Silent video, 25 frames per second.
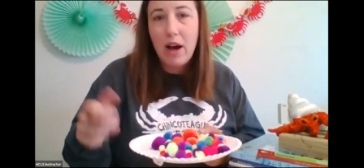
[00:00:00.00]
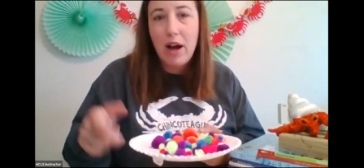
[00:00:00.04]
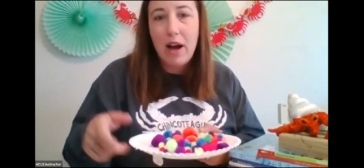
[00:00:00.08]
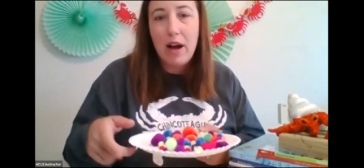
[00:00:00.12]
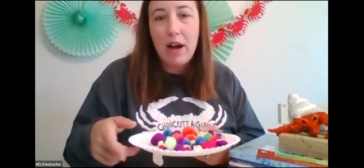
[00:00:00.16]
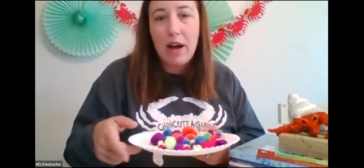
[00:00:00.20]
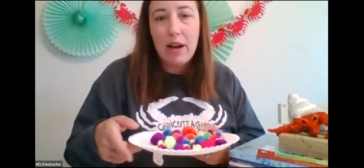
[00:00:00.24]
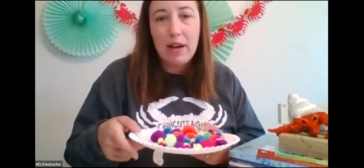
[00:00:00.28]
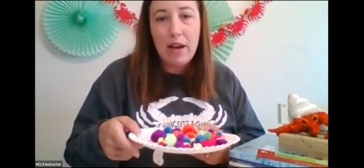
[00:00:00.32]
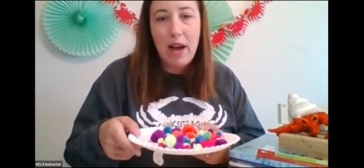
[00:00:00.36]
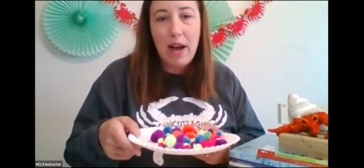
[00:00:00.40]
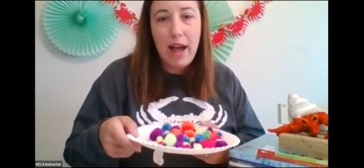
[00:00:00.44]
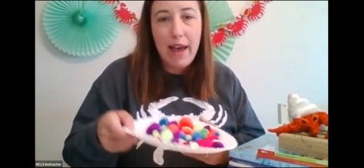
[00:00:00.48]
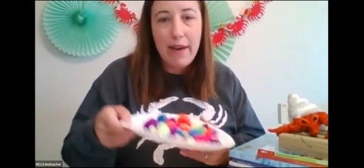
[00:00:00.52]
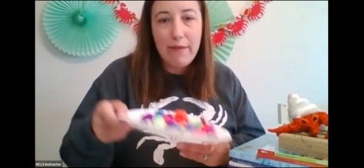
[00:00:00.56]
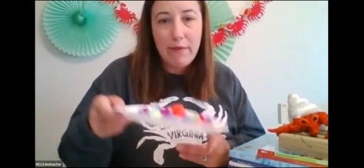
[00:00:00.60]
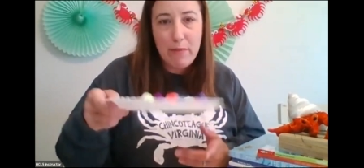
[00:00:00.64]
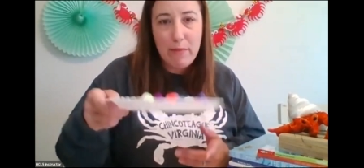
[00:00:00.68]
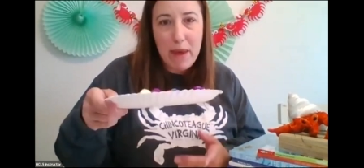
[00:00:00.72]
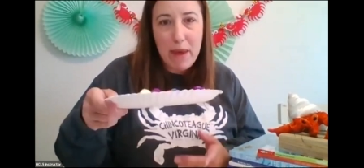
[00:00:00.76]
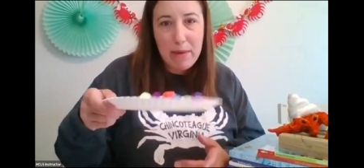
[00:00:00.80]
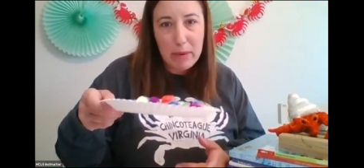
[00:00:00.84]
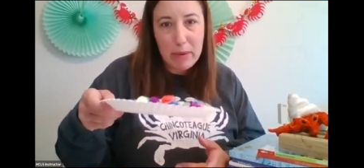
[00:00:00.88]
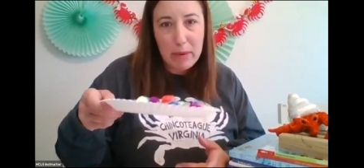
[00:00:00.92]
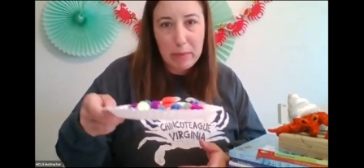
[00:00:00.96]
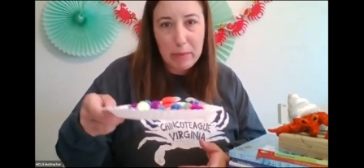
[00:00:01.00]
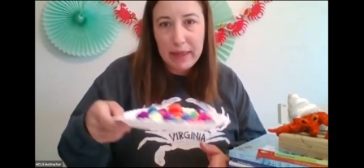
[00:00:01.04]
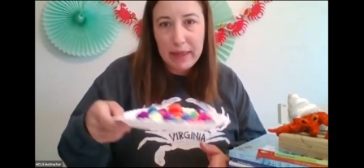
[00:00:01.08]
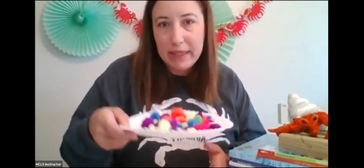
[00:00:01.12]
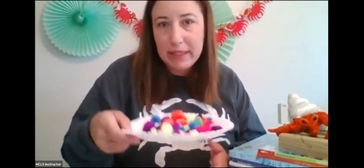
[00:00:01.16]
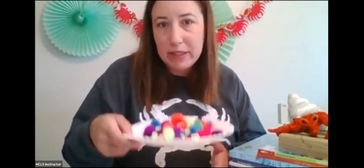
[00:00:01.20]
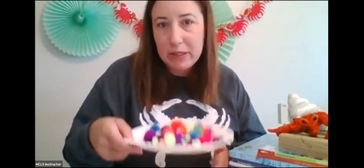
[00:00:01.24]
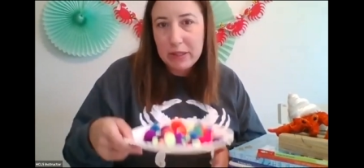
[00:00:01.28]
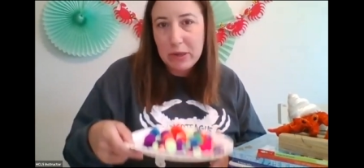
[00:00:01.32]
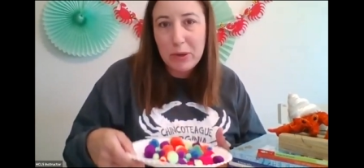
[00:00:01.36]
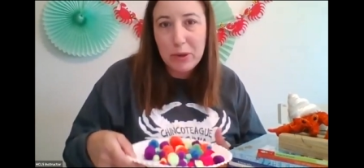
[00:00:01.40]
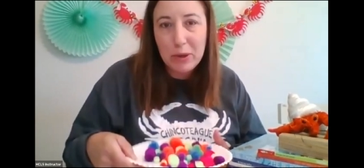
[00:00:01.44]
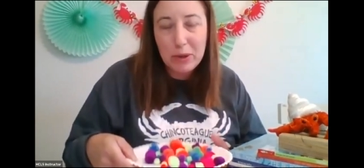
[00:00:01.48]
Uh, I have a paper
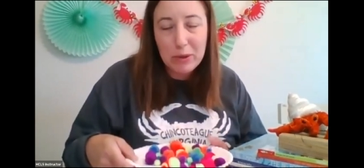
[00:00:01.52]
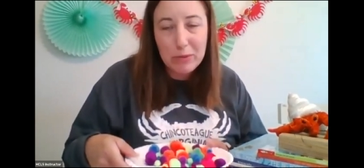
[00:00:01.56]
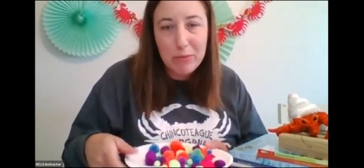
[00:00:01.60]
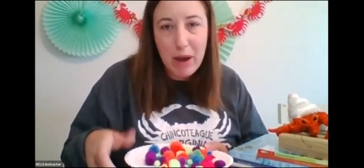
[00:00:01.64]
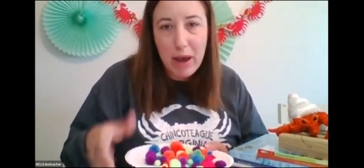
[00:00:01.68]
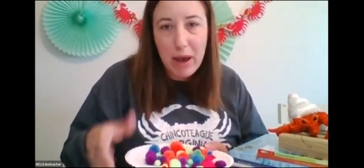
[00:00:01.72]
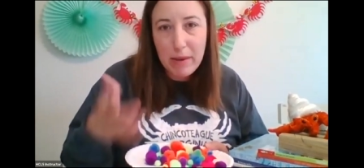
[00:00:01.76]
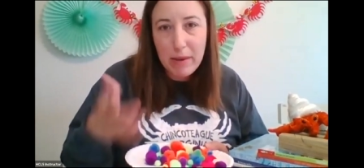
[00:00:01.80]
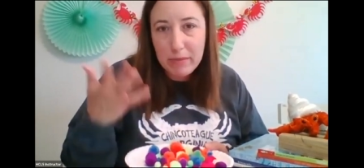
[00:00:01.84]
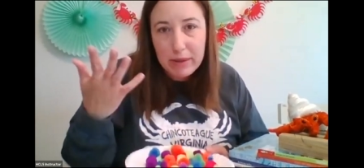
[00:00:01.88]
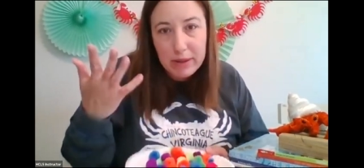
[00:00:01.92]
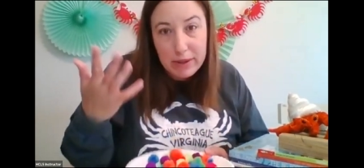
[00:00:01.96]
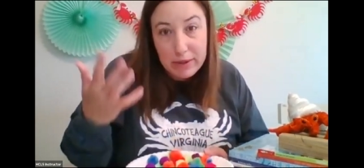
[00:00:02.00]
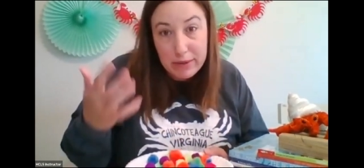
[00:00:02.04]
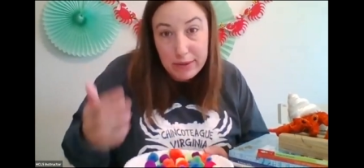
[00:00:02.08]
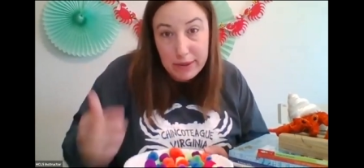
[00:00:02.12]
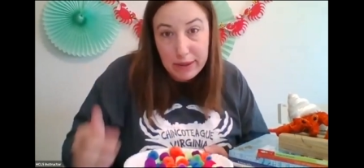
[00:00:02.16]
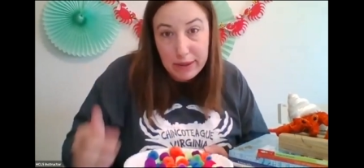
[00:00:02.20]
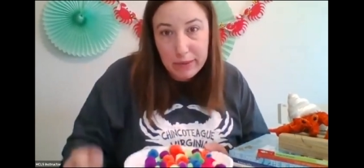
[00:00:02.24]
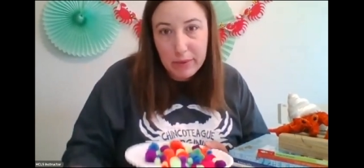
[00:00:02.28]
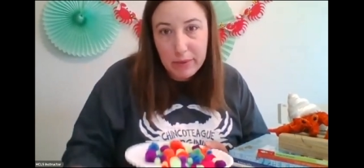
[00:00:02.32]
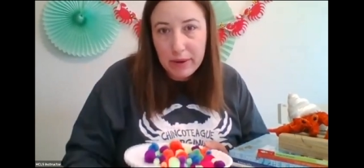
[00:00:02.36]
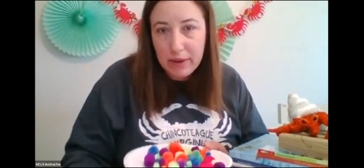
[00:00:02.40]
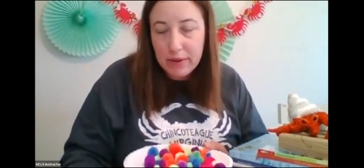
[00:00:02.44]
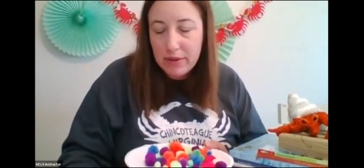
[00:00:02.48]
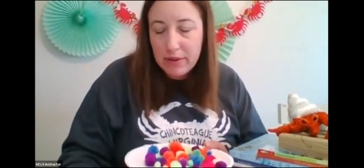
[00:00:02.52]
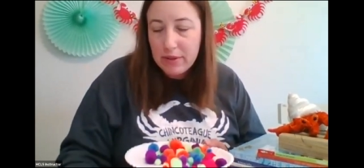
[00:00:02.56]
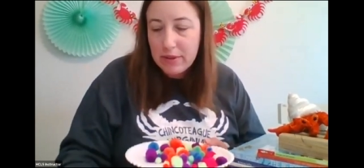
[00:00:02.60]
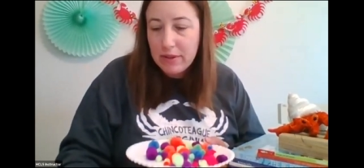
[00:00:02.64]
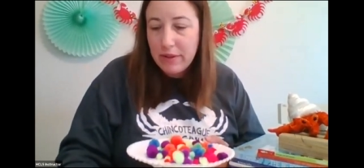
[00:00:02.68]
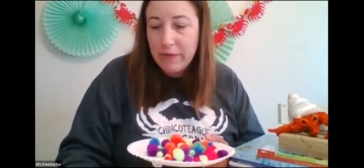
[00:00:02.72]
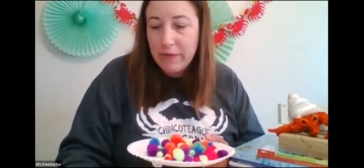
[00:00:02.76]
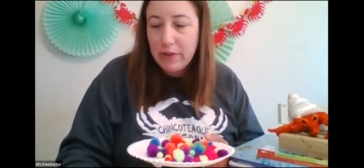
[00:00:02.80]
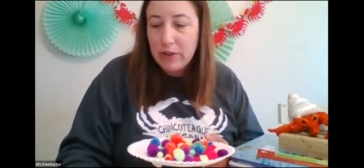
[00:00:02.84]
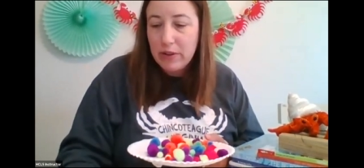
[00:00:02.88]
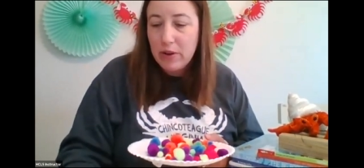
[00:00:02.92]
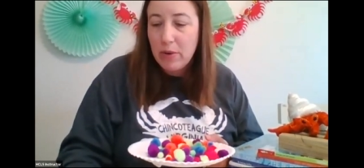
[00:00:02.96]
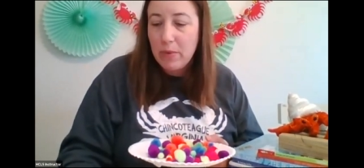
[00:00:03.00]
plate to hold my, you know, one of those
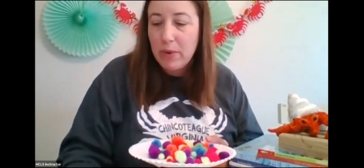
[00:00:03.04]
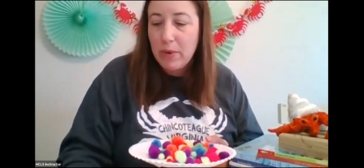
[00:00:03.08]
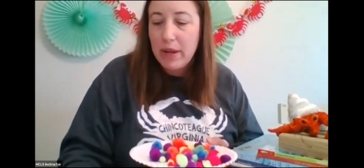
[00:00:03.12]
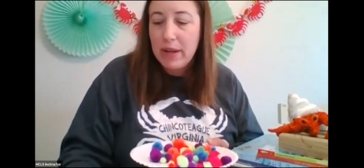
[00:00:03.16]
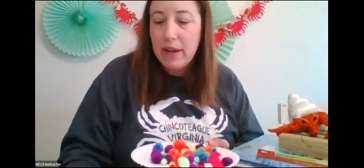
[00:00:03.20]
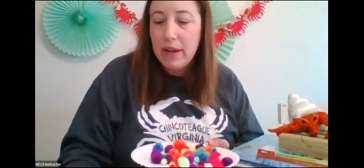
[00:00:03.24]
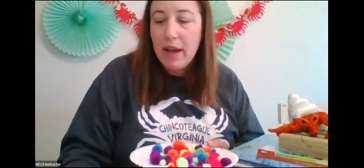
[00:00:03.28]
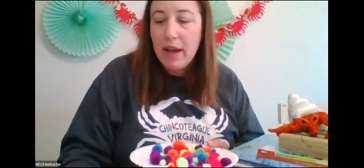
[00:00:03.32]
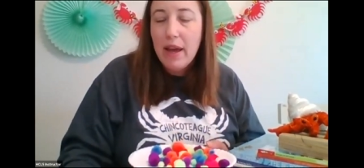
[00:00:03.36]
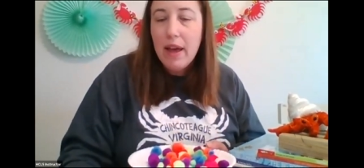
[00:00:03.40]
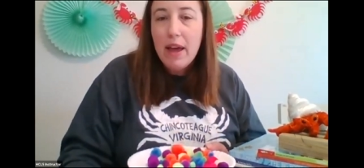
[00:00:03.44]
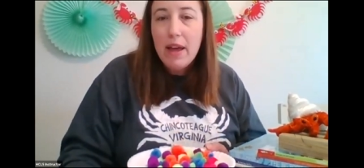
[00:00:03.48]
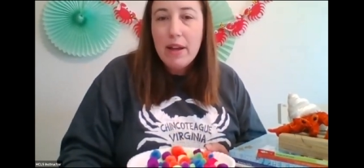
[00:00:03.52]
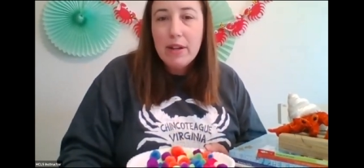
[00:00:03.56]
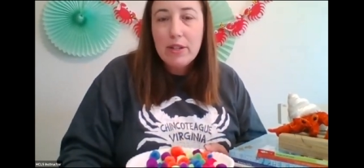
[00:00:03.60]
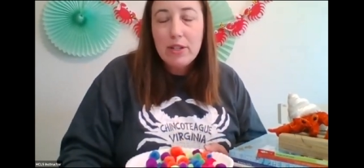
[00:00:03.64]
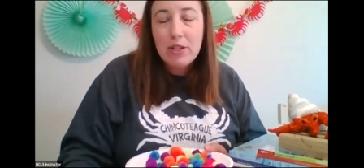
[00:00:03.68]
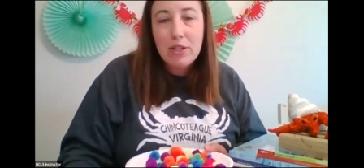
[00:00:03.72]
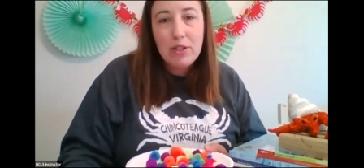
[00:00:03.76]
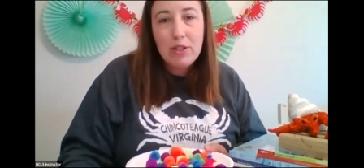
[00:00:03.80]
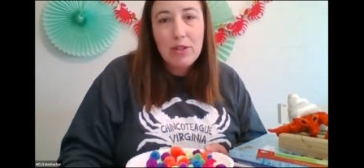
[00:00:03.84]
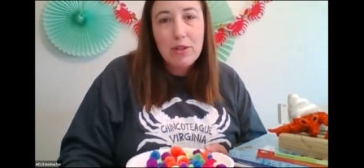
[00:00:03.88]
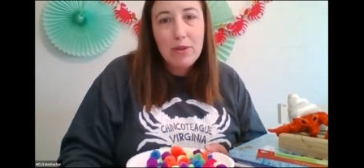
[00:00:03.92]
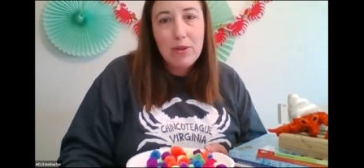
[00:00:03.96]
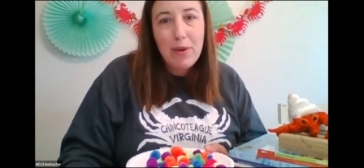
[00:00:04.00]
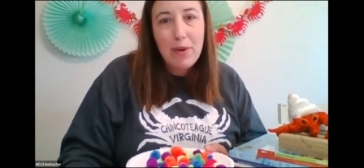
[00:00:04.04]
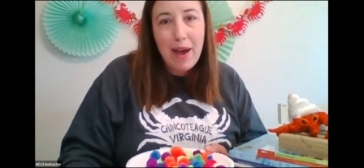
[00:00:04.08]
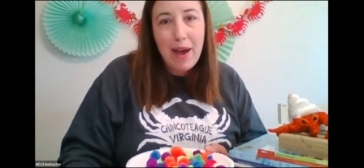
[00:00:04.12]
if you don't want to.